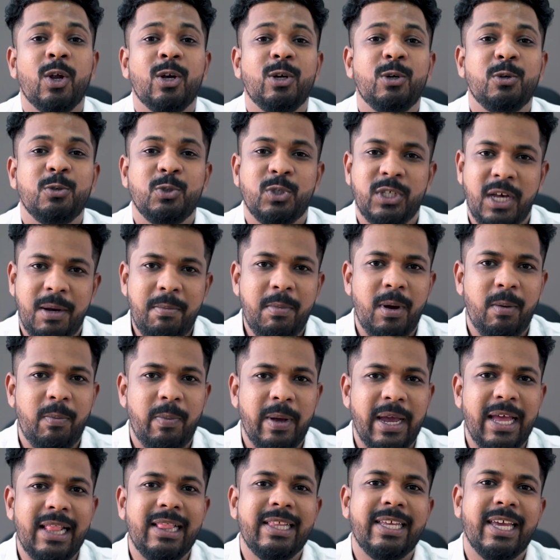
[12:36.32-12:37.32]
To sum up,
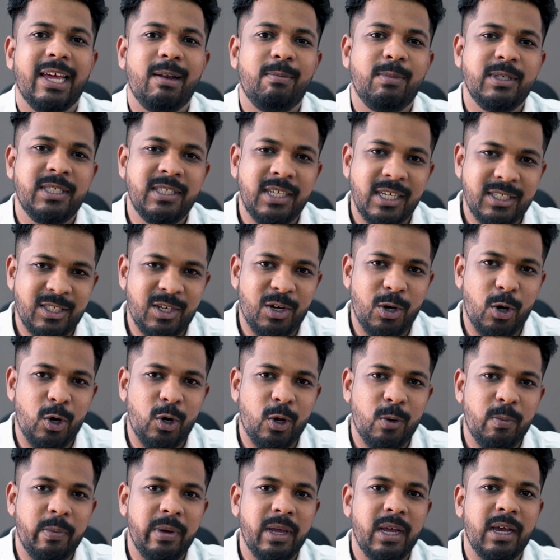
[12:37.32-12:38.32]
healthcare business
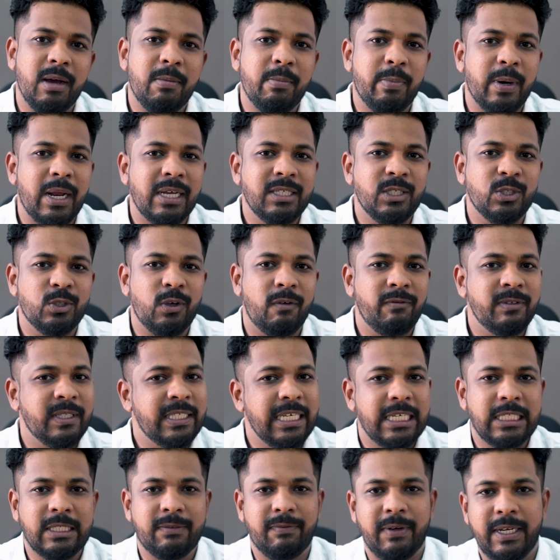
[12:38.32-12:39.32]
anatomy comprises of
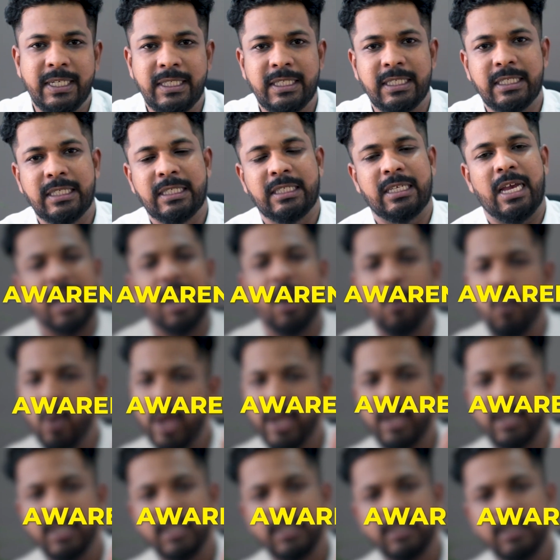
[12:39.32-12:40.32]
6 phases:
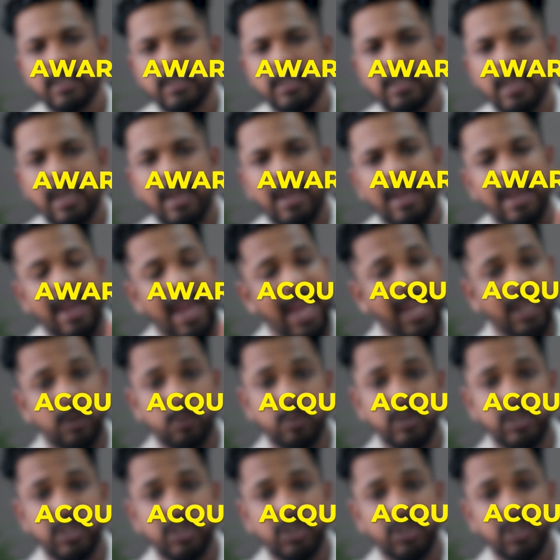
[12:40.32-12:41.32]
awareness,
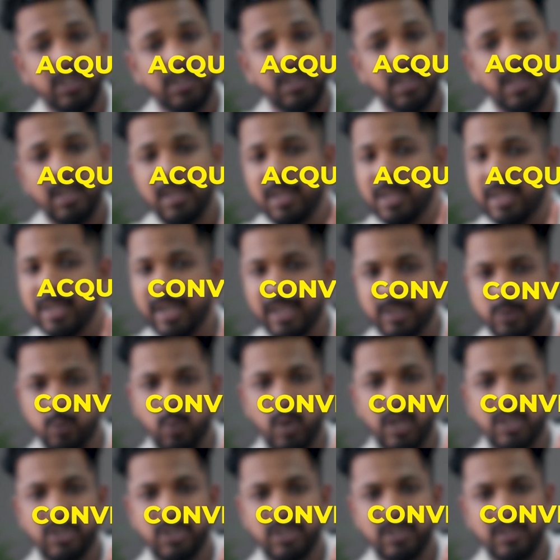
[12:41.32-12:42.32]
acquisition,
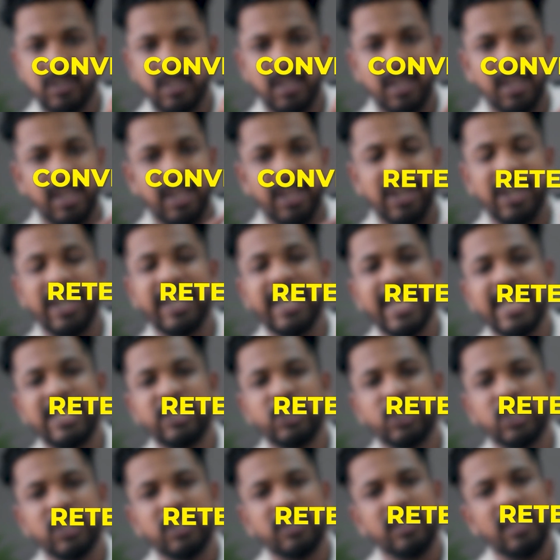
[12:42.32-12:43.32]
conversion,
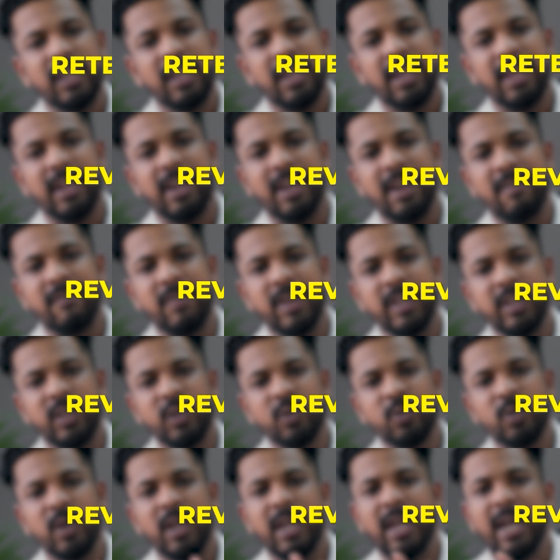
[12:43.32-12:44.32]
retention,
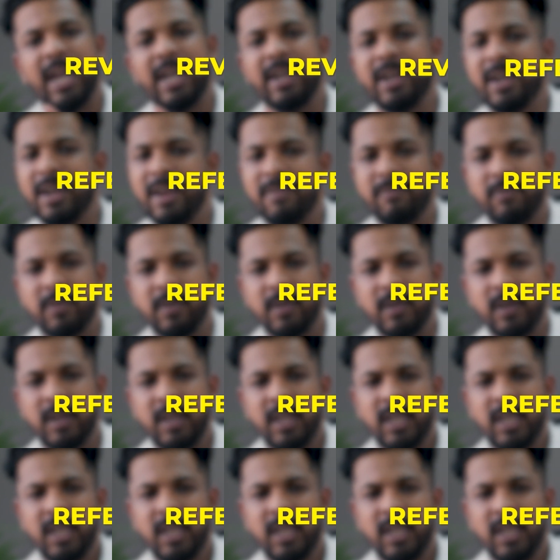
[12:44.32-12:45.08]
revenue, and referral.